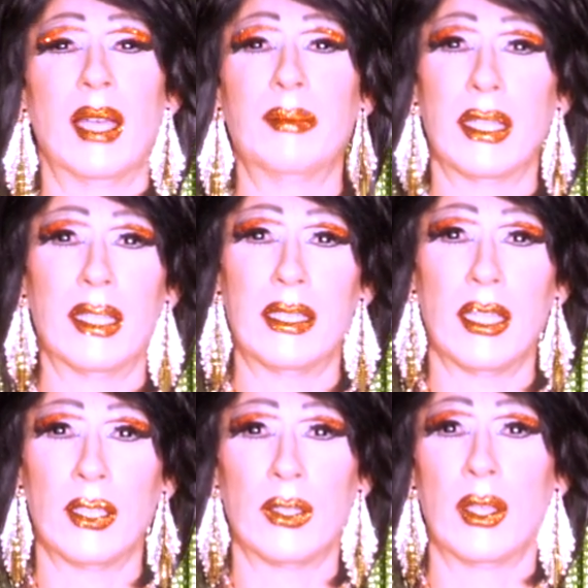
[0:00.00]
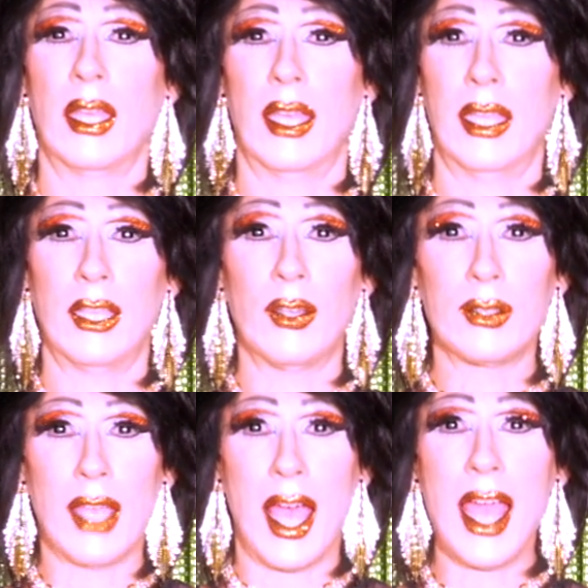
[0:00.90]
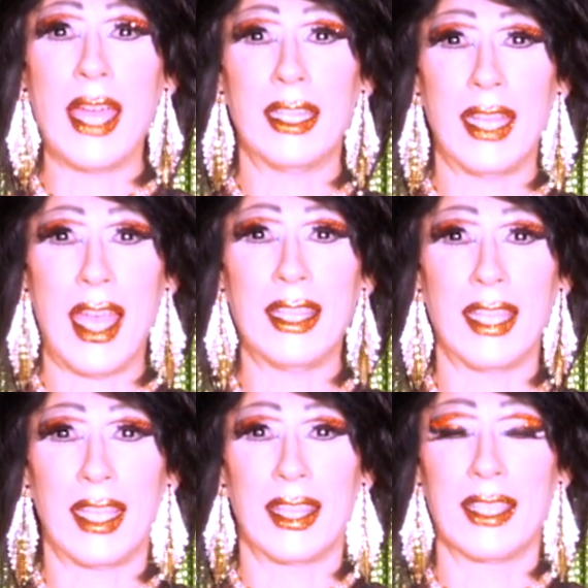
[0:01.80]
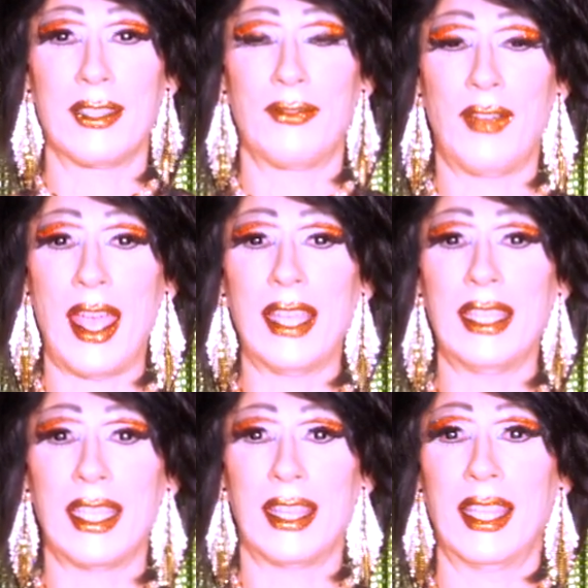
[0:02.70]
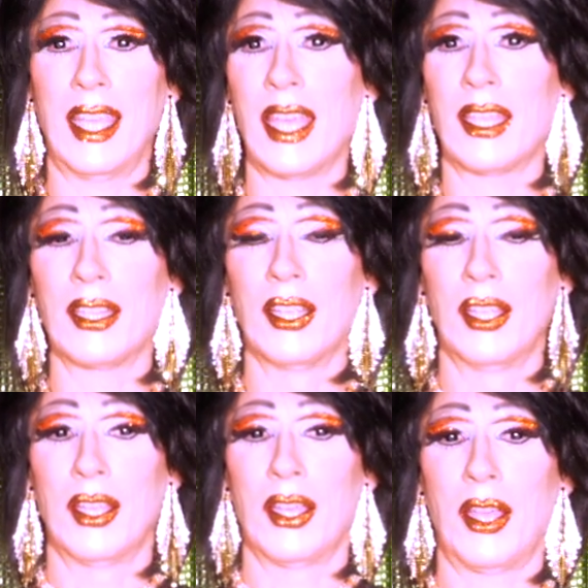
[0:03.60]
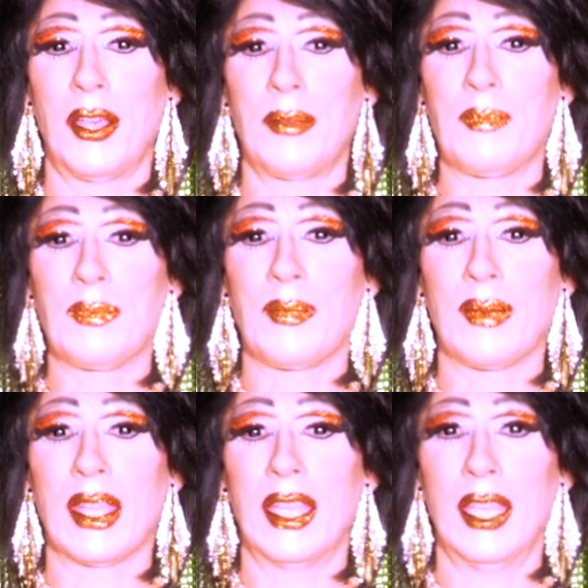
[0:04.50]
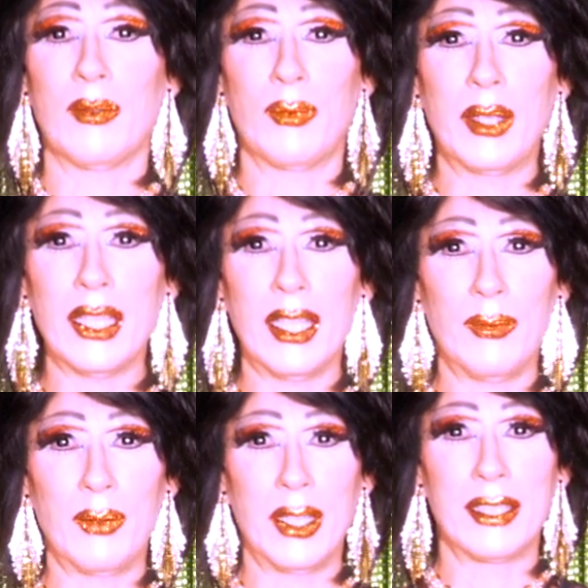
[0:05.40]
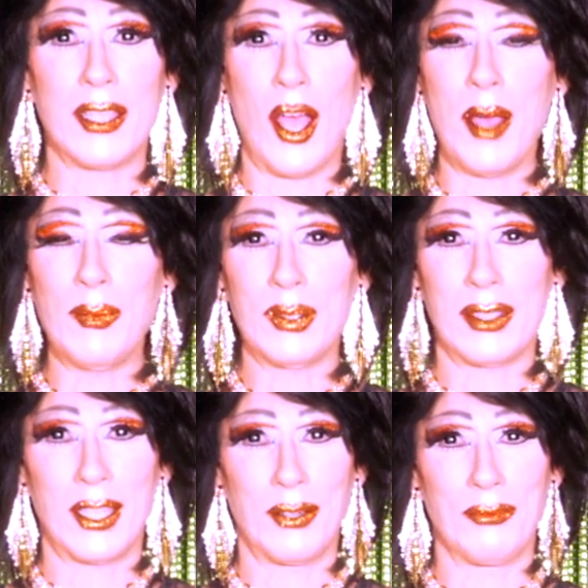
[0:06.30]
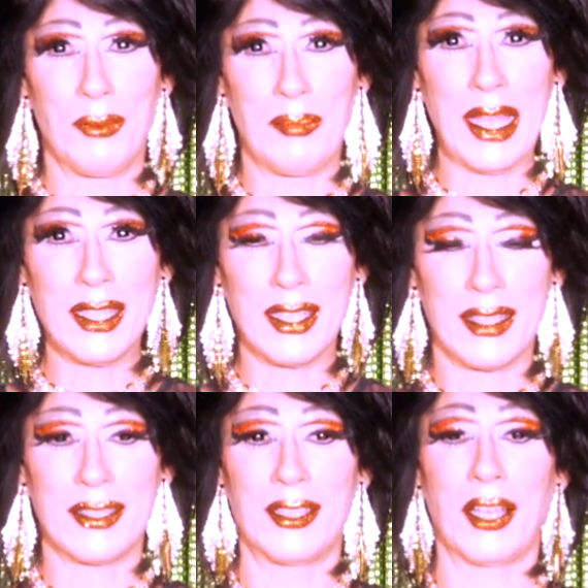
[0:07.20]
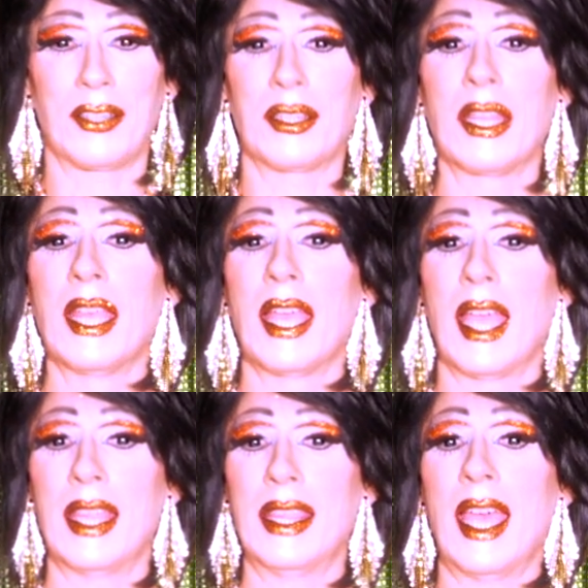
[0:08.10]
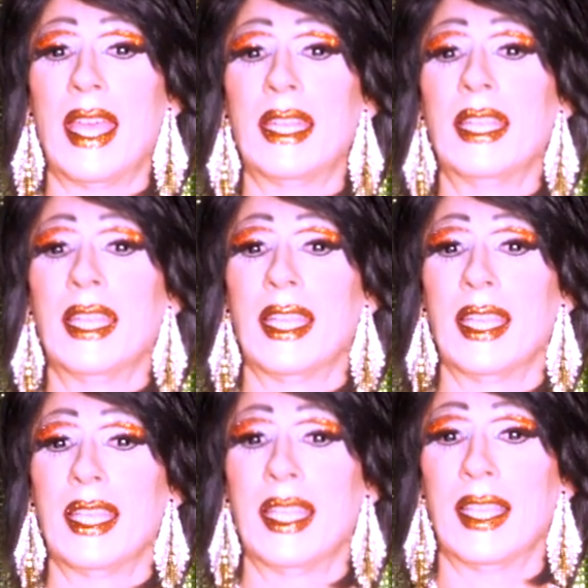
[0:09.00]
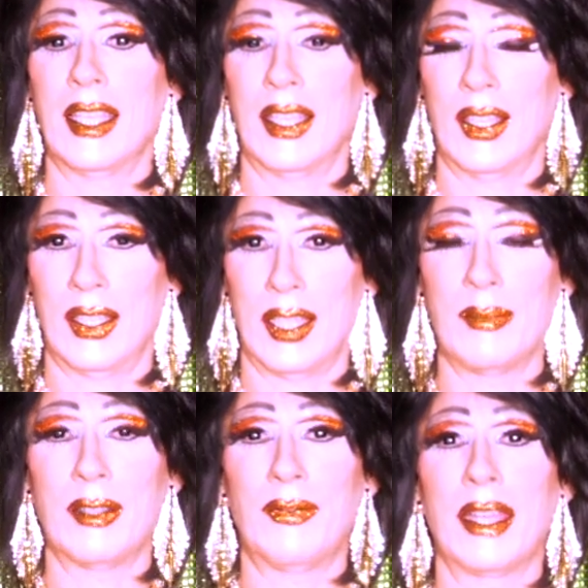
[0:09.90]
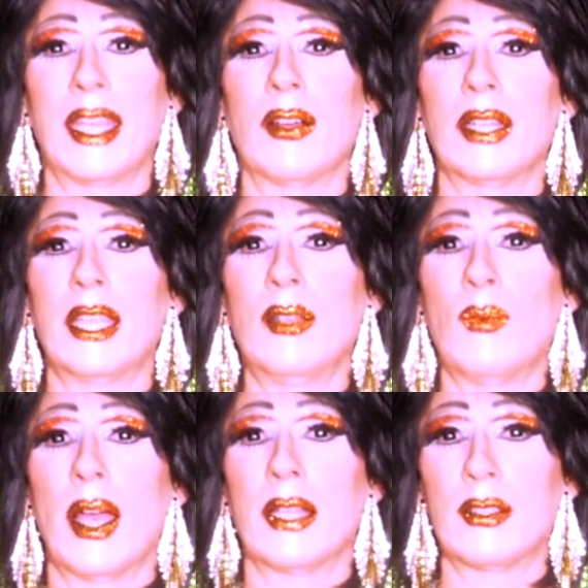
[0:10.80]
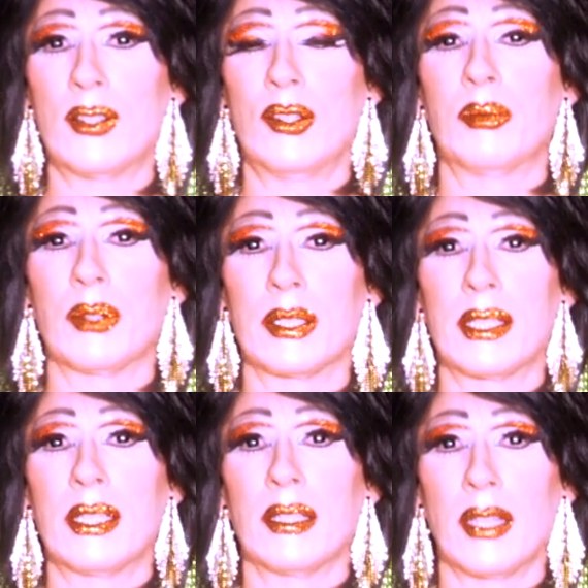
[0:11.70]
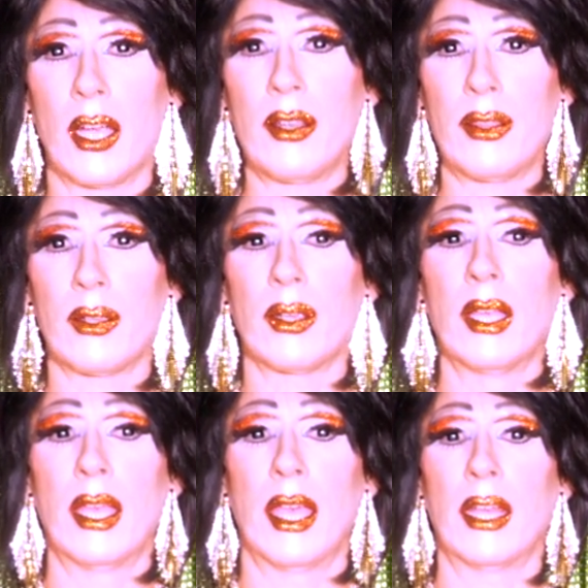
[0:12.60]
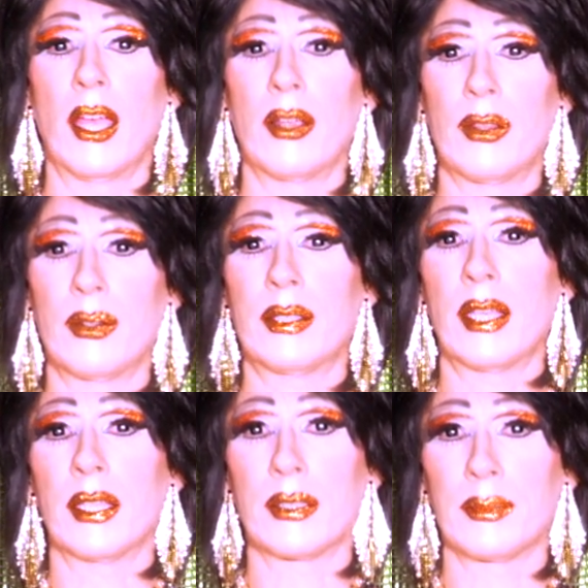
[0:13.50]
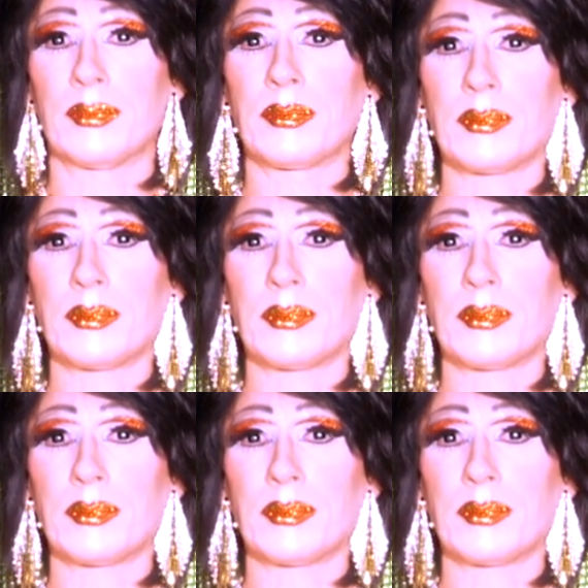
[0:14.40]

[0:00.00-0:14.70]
I'm not going to tell you. And he goes on and on like this. And finally, at the end, it really reads almost like a romantic seduction. And then come to find out he wants Hubert to kill Arthur, and Arthur says,